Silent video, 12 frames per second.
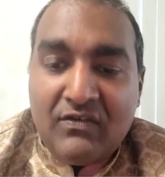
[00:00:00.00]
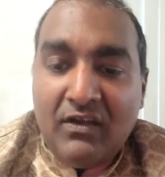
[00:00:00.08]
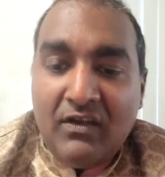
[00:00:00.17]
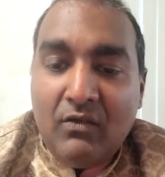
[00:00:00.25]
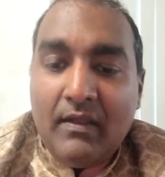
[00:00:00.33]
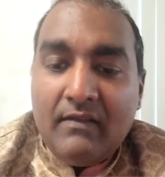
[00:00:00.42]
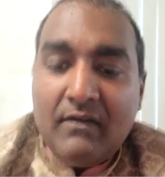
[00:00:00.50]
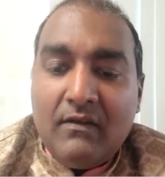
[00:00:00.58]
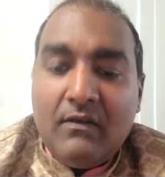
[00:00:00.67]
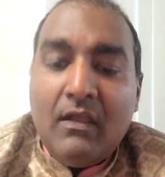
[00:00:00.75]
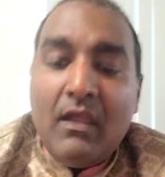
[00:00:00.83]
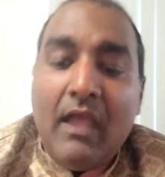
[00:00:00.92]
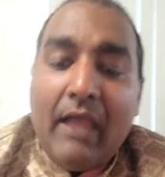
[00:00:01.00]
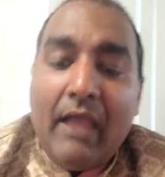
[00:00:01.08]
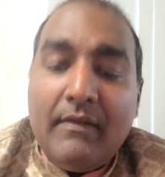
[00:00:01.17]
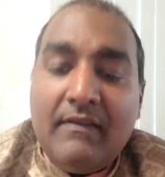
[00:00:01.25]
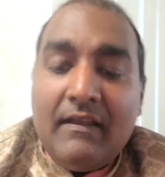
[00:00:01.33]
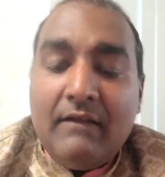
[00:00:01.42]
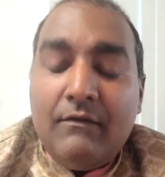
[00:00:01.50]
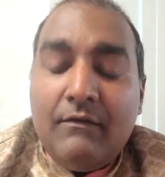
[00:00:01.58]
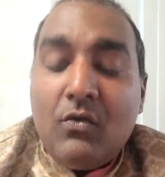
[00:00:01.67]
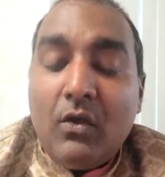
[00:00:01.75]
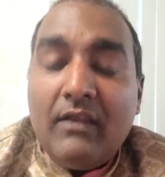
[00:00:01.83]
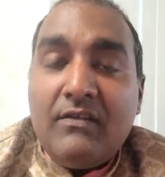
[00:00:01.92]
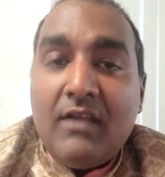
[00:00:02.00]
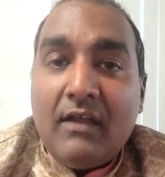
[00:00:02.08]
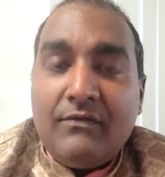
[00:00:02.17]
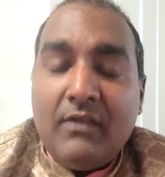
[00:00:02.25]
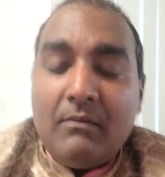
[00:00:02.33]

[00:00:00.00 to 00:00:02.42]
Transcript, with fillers: They went to, I went to Hillview College after.